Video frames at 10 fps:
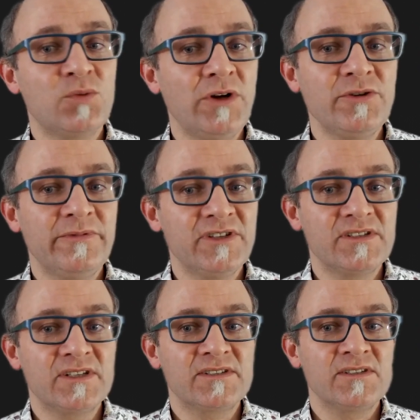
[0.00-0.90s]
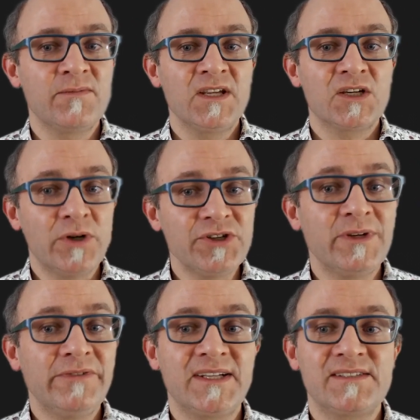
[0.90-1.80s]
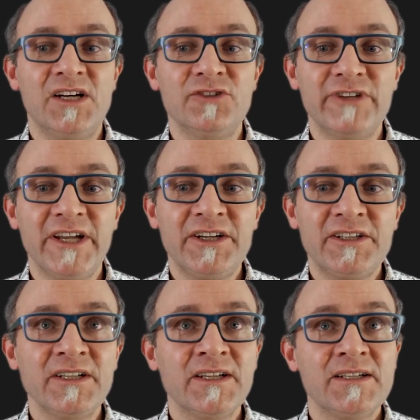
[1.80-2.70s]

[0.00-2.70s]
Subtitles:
quantum effects are rare,